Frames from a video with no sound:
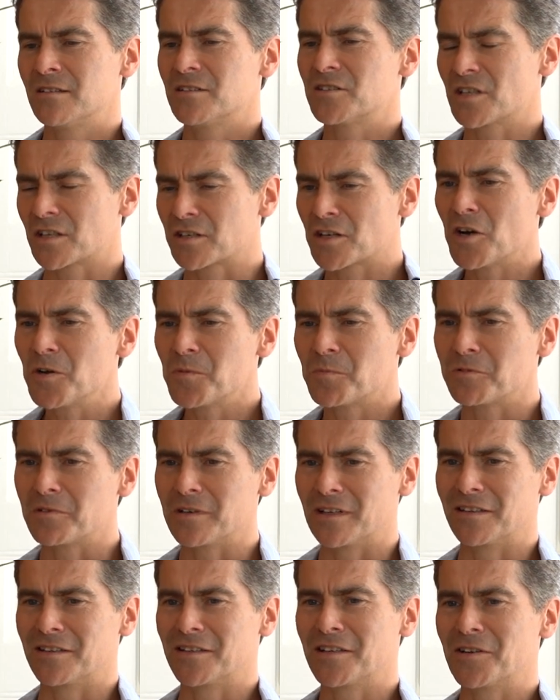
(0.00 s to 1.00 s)
to cope
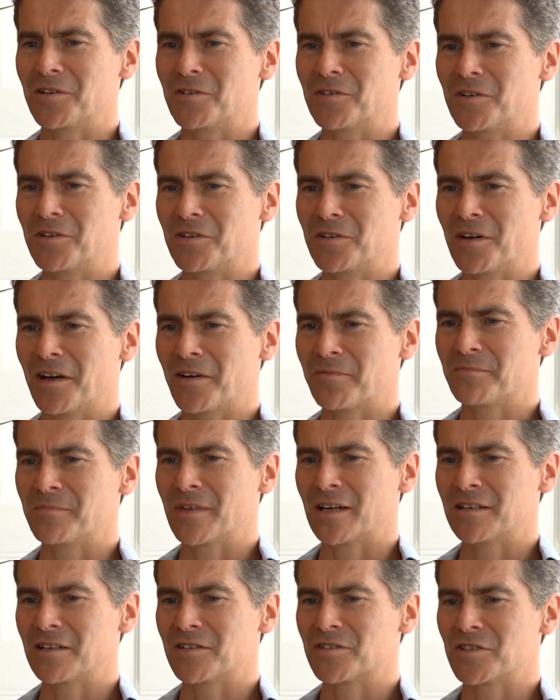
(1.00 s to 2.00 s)
with, you haven't
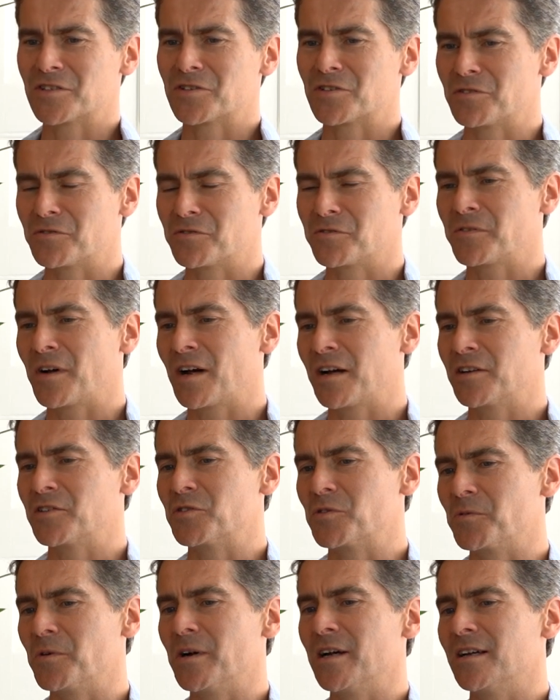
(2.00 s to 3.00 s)
managed to sort of find
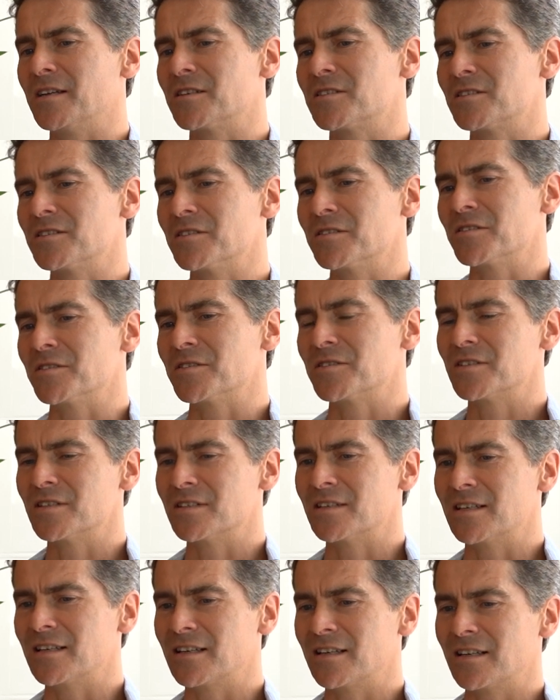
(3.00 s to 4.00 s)
a way to
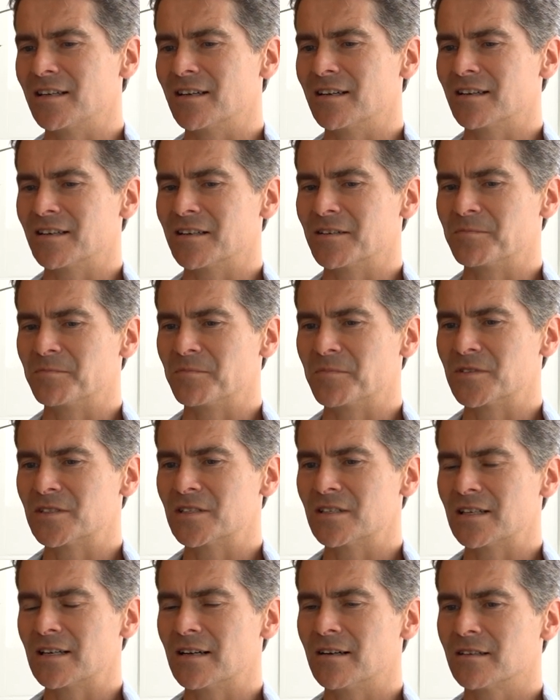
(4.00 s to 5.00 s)

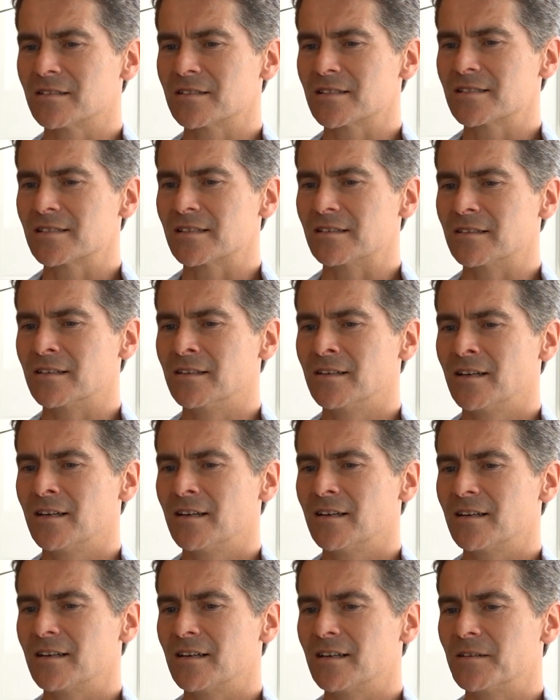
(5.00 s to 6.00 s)
the answer.
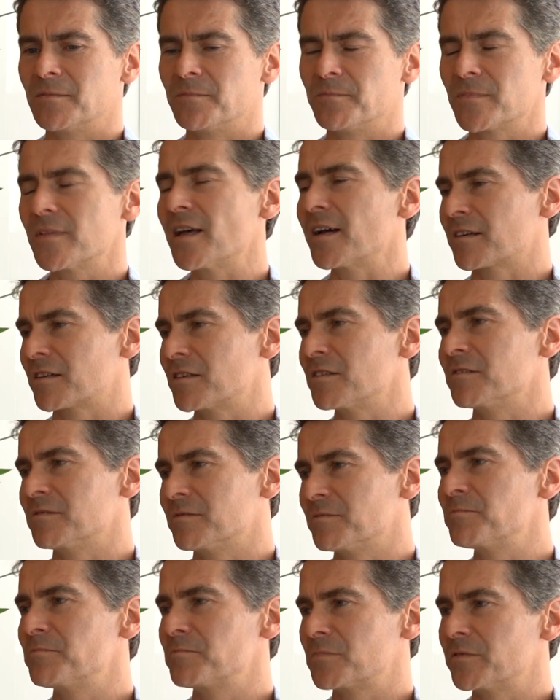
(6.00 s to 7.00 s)
That
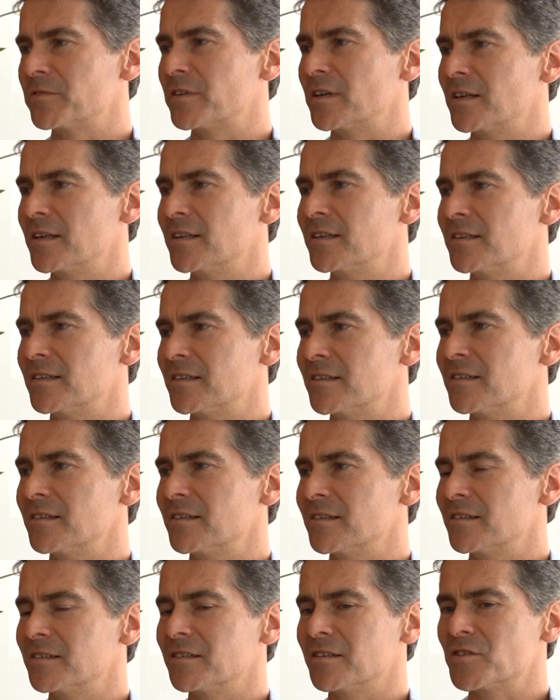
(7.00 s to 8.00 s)
can provide
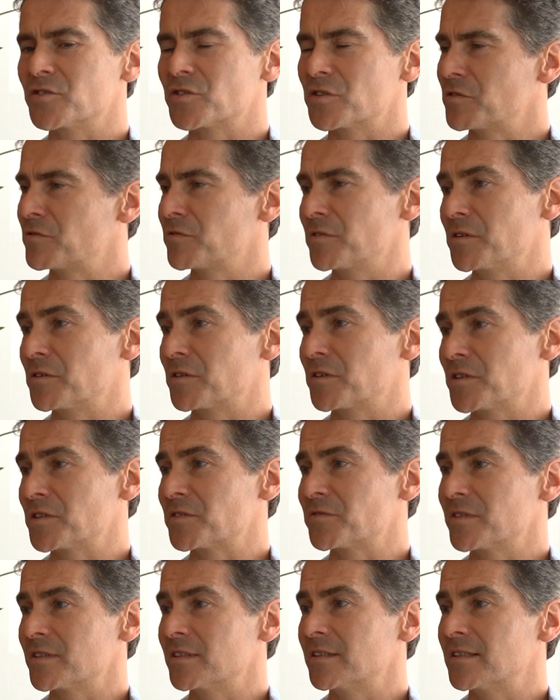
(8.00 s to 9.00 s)
a sort of focus
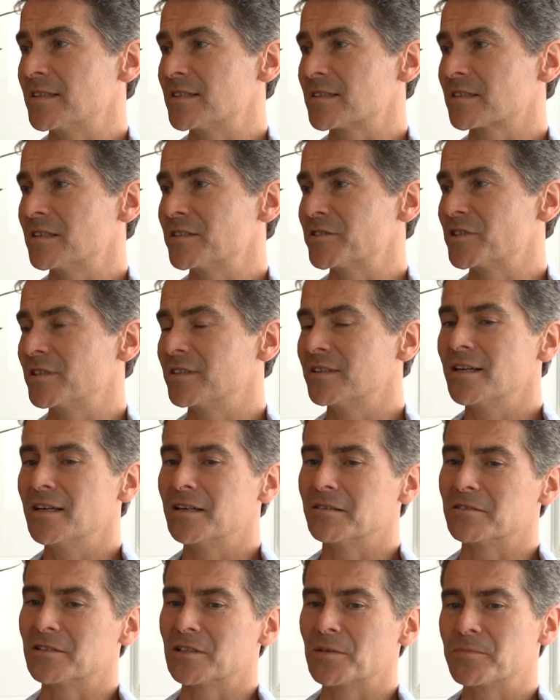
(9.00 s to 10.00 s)
for the discussion
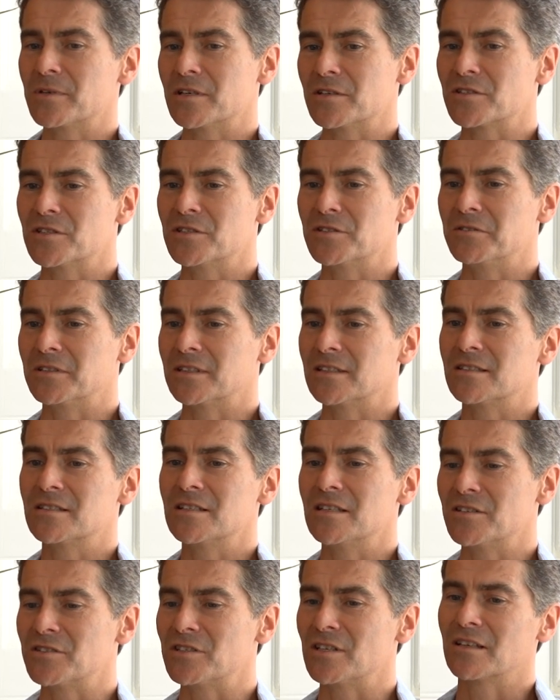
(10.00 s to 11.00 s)
there, and the person doing the
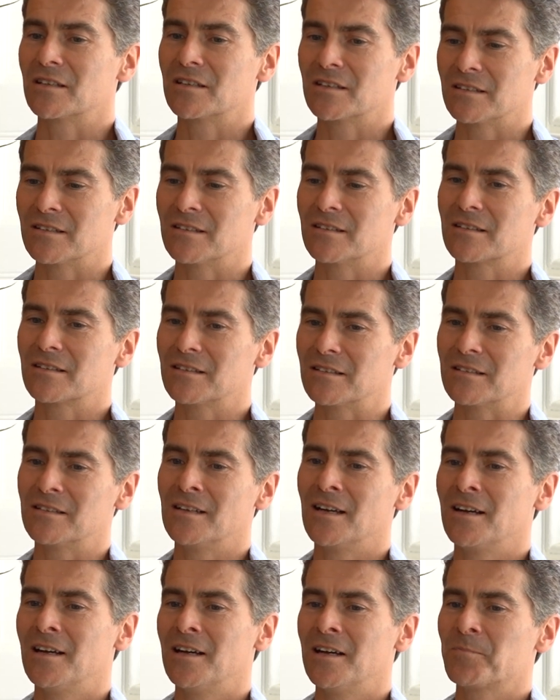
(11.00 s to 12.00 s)
teaching can
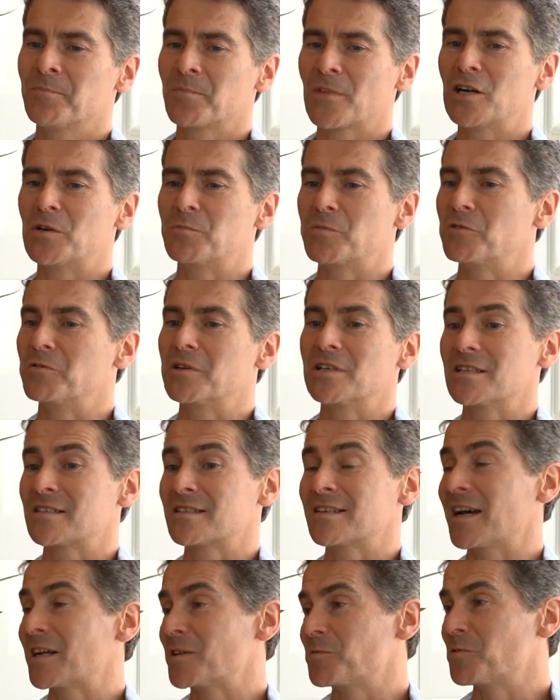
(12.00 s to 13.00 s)
help you
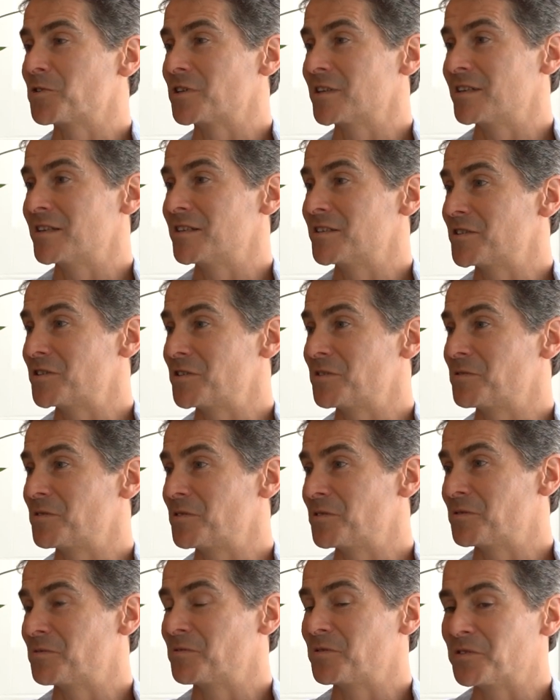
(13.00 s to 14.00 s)
understand what it is
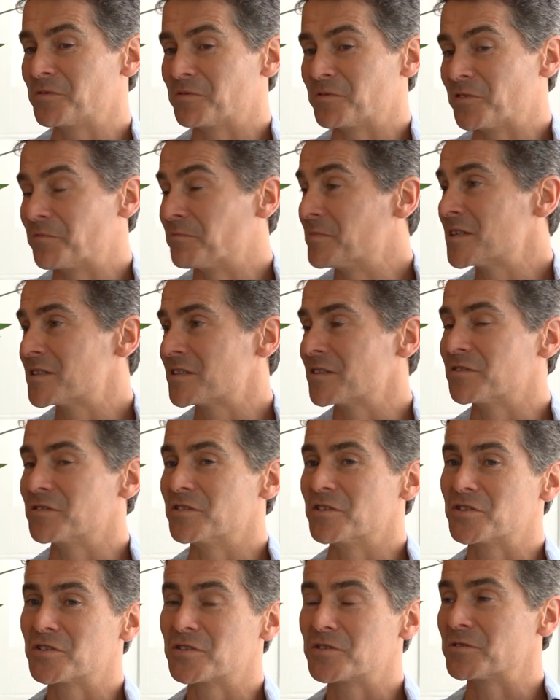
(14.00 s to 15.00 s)
you've
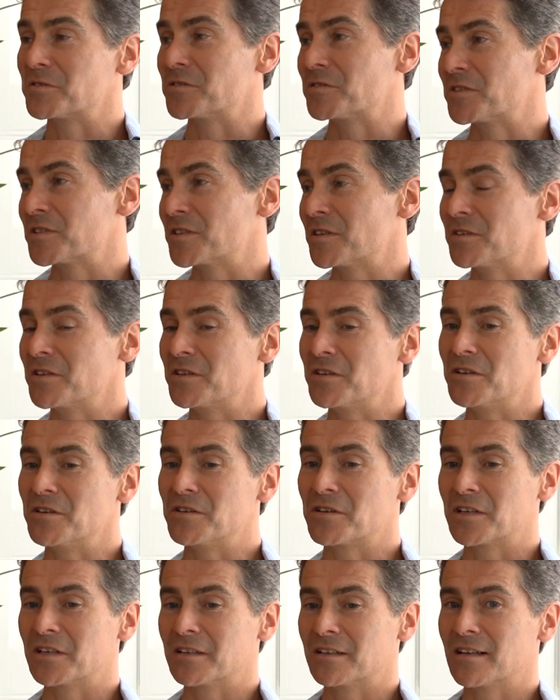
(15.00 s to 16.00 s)
misunderstood, so that
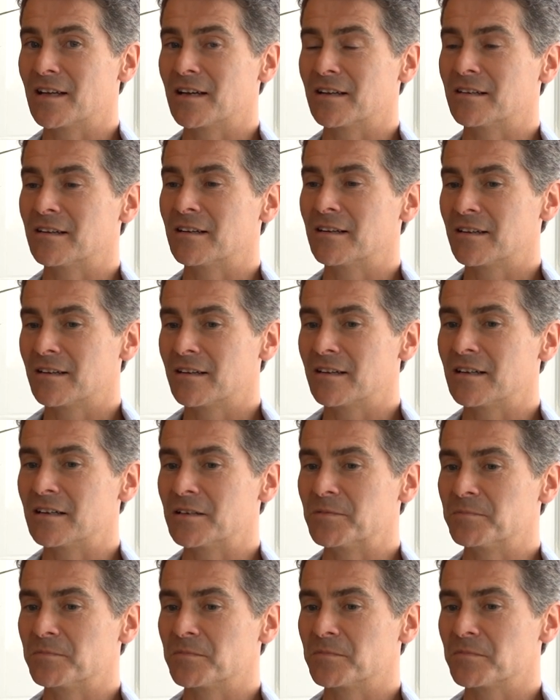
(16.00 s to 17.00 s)
you can then
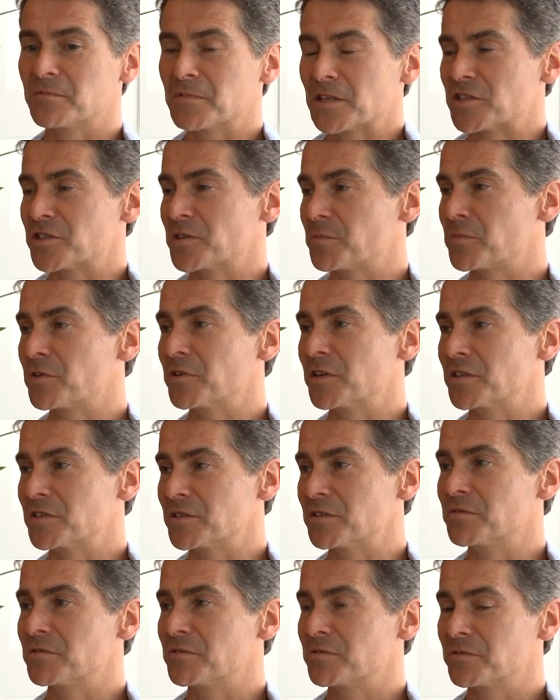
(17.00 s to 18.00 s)
reach a
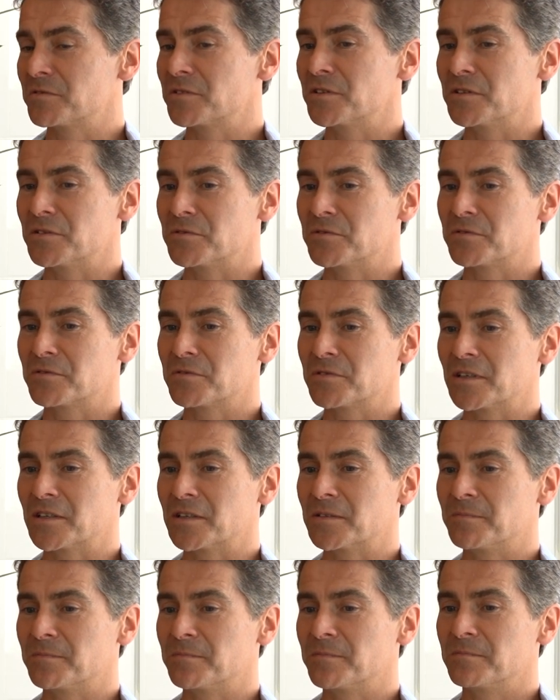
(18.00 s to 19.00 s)
point of
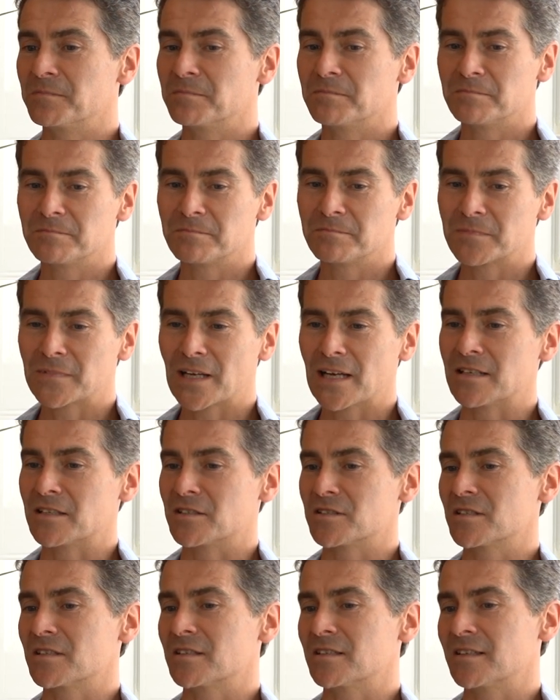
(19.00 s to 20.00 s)

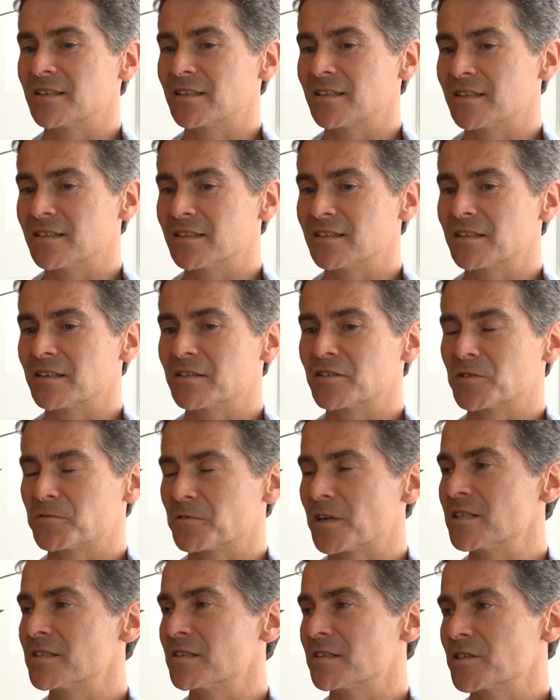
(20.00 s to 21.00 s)
getting to the
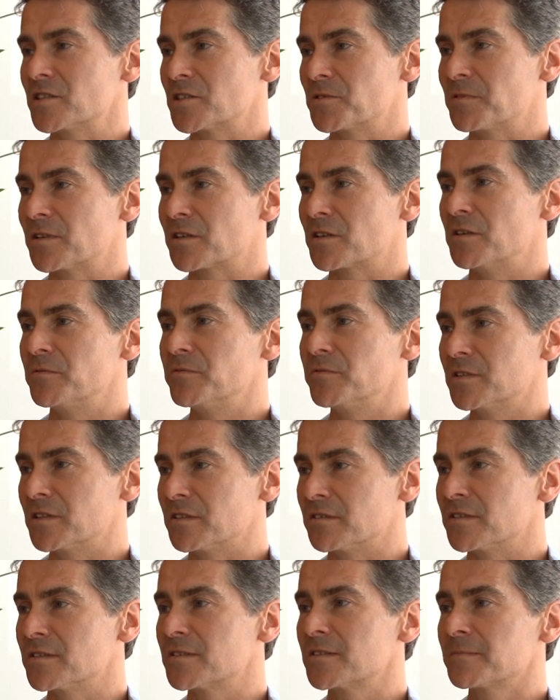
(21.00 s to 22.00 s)
right answer with
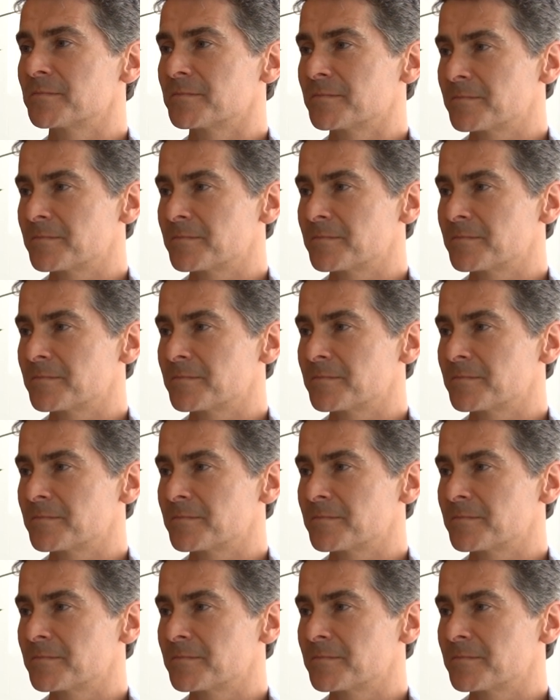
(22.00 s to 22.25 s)
confidence.